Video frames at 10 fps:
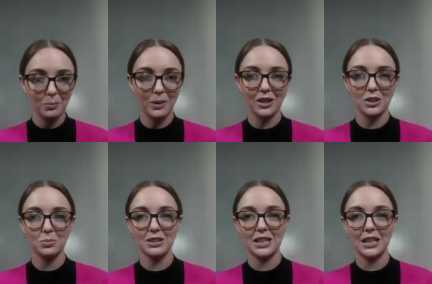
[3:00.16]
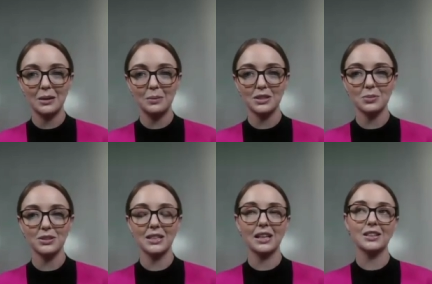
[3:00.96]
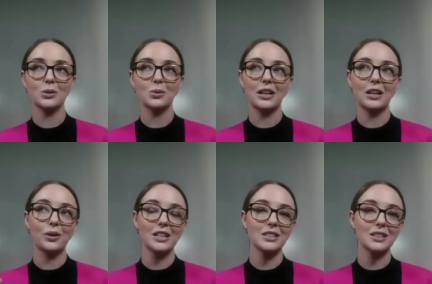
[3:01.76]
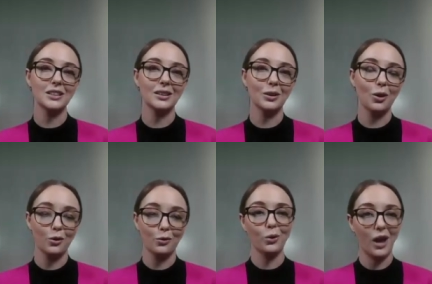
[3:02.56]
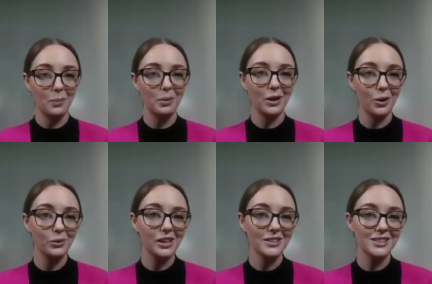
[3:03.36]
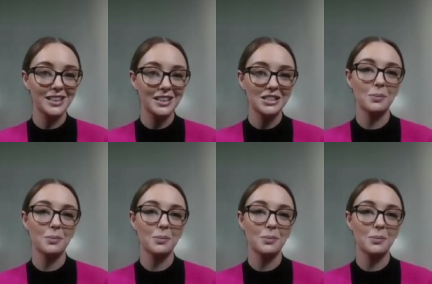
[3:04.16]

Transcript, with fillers: management teams was linked to an increase in overall IP holdings. So